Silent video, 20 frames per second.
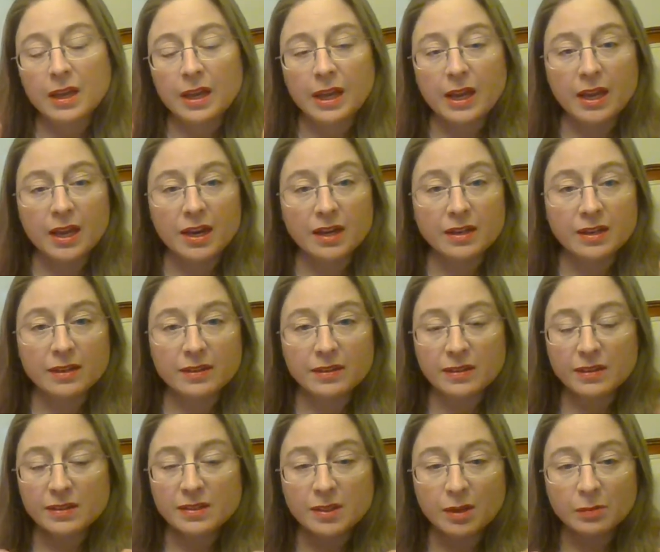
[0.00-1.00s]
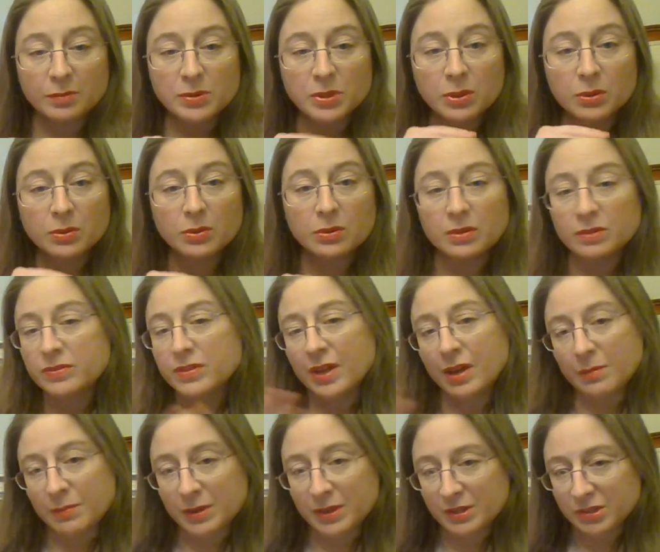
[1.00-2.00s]
and the sum total of
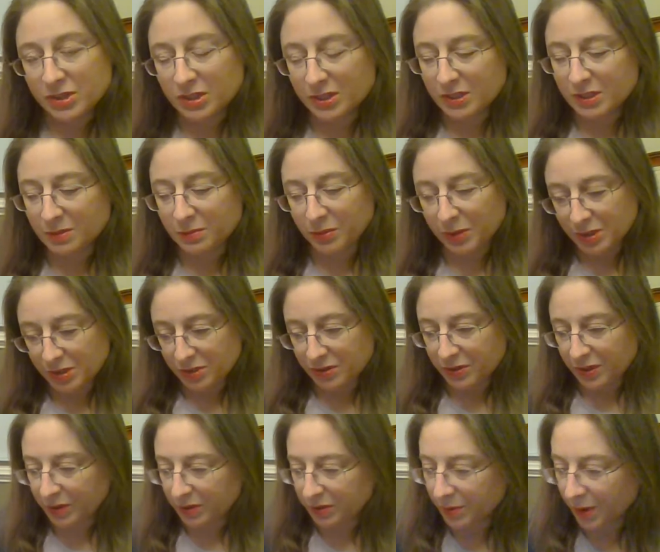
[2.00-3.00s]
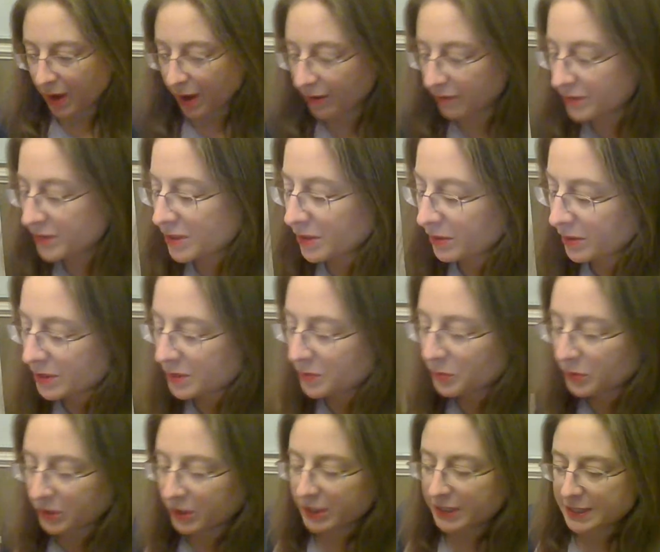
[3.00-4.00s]
them is just the pressure that you have. So it's
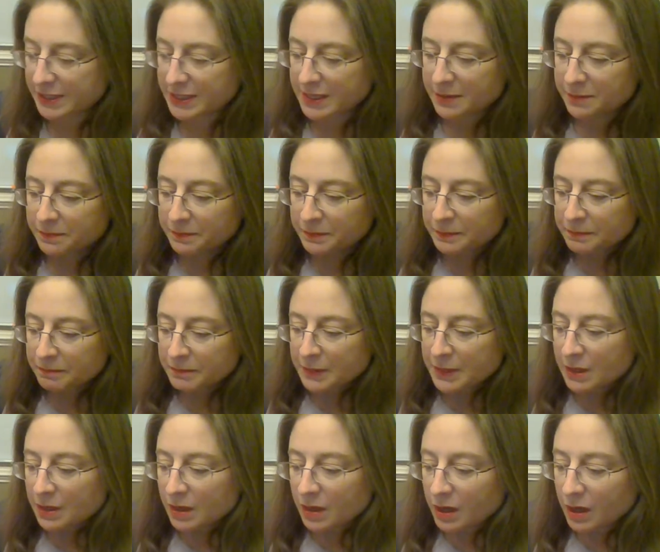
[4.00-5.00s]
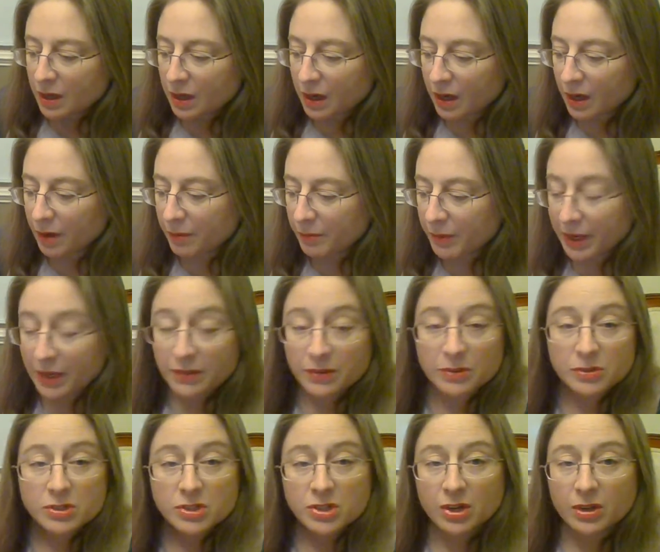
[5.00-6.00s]
pretty easy. And
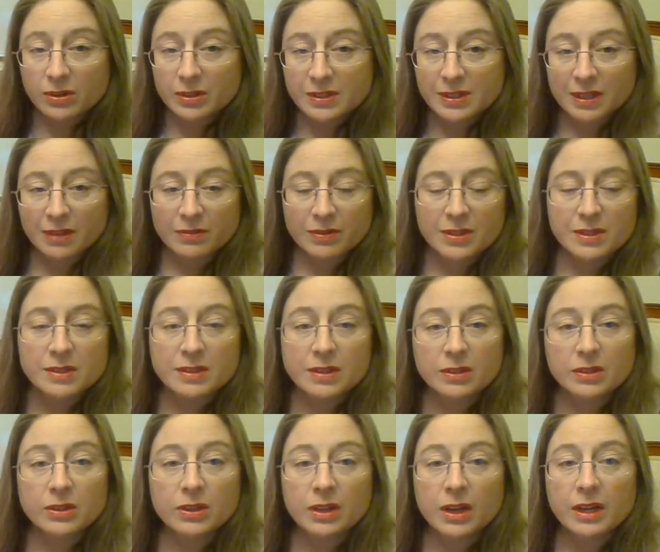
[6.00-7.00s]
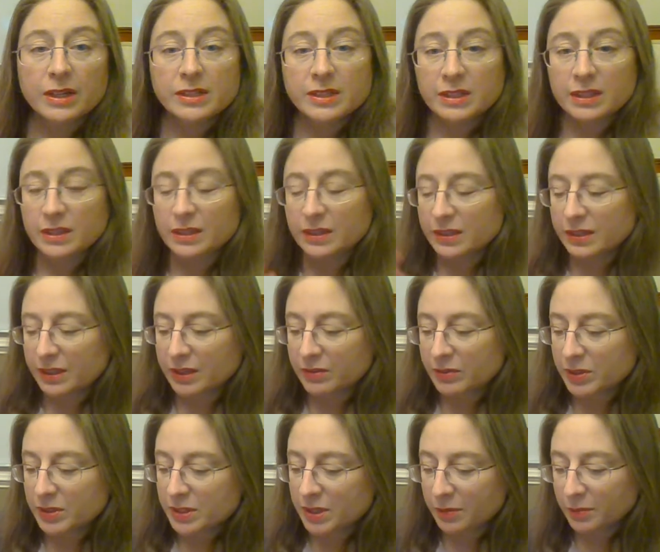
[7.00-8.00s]
those charts give us a good idea at a
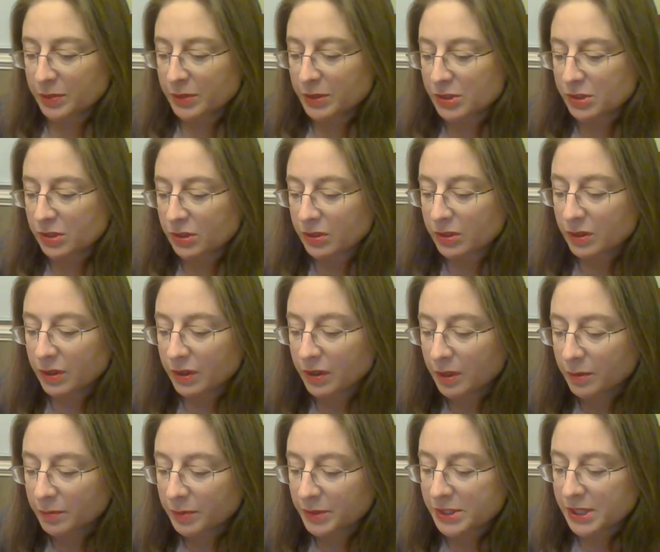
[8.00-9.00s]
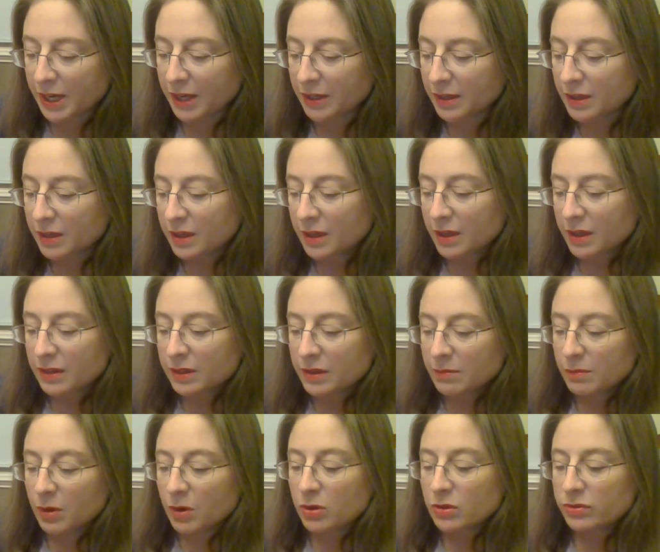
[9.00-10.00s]
given temperature. Number 10, the
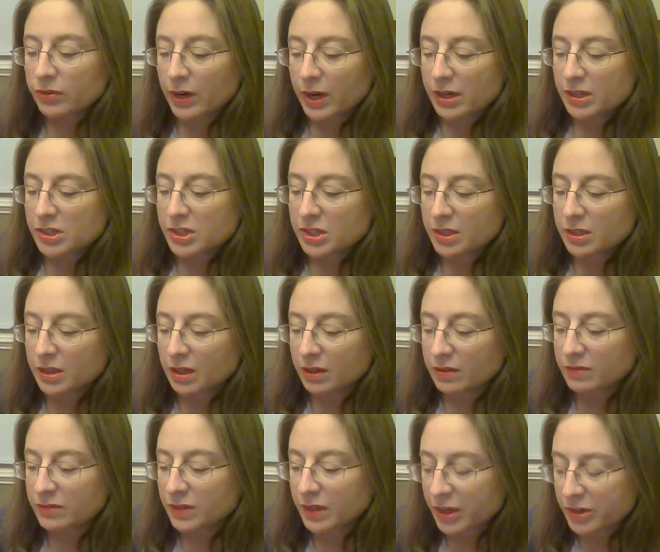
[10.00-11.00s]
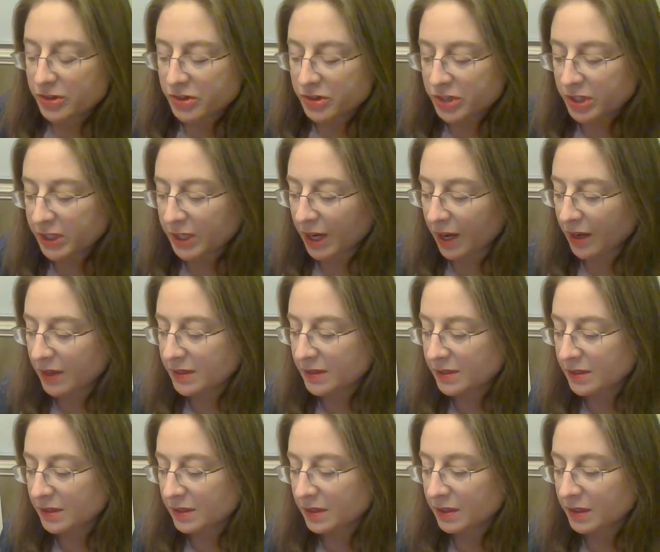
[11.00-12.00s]
mole fraction of nitrogen
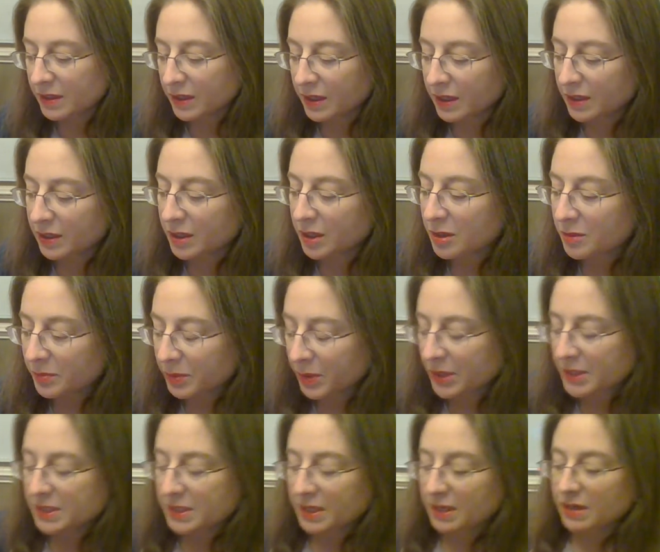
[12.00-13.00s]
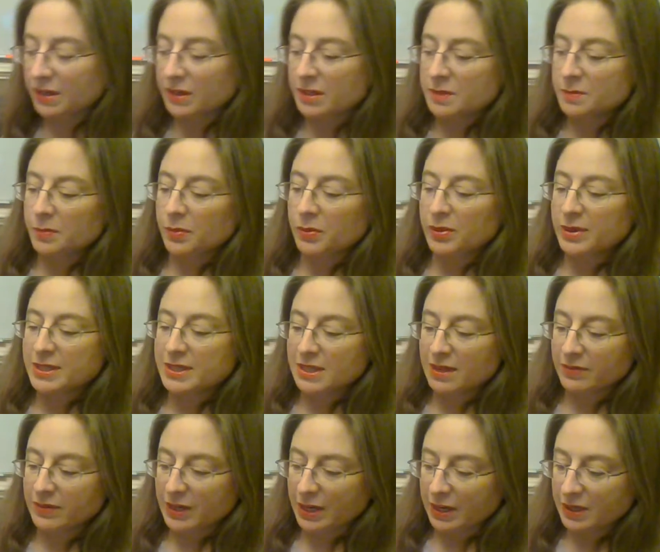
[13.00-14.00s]
gas in compressed air is 0.78.